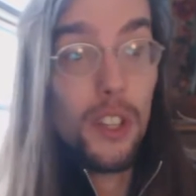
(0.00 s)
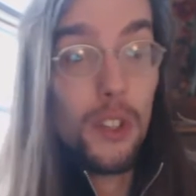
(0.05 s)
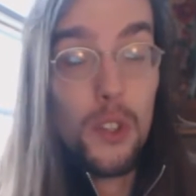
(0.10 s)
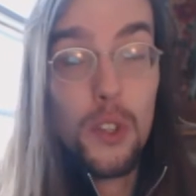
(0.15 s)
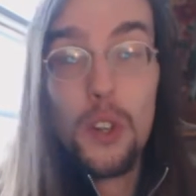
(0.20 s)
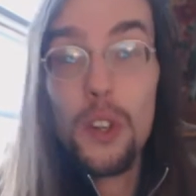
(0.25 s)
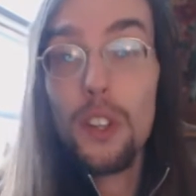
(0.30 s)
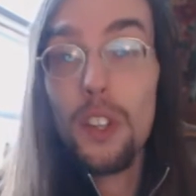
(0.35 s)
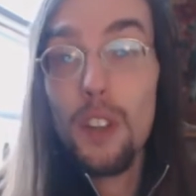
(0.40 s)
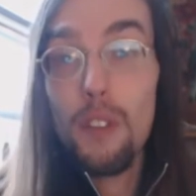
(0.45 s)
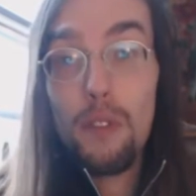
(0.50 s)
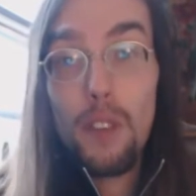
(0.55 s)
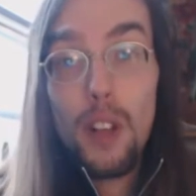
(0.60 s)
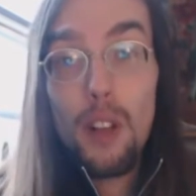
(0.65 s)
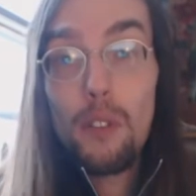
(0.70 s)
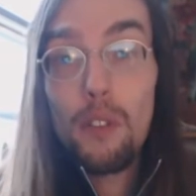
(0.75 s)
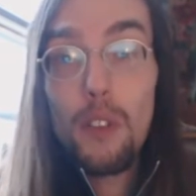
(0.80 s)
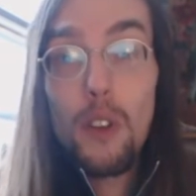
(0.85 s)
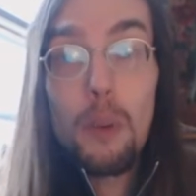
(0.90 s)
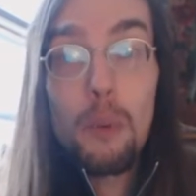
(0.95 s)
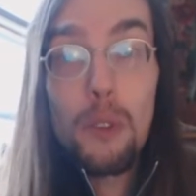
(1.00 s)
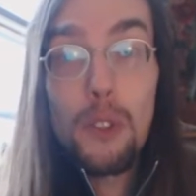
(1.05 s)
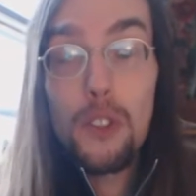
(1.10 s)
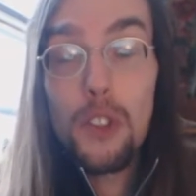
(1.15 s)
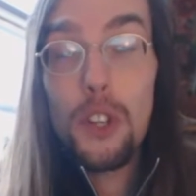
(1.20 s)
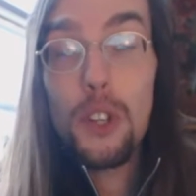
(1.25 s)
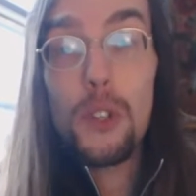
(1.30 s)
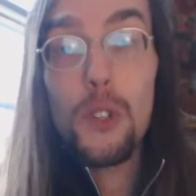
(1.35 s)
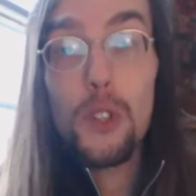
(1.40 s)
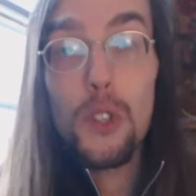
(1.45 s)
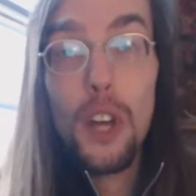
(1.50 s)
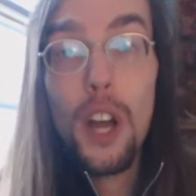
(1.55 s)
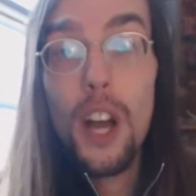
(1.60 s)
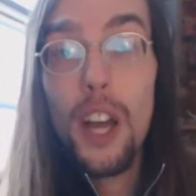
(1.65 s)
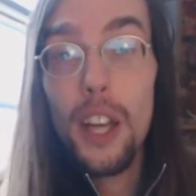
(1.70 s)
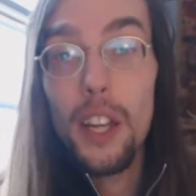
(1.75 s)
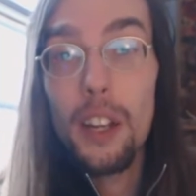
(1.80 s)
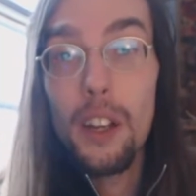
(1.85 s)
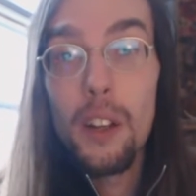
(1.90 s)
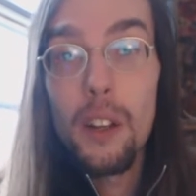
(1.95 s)
They certainly fell for it with Jill
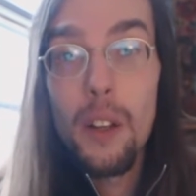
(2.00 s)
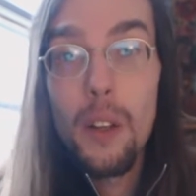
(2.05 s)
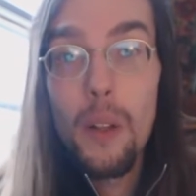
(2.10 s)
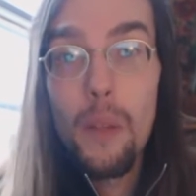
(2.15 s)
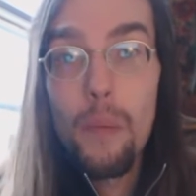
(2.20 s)
Stein.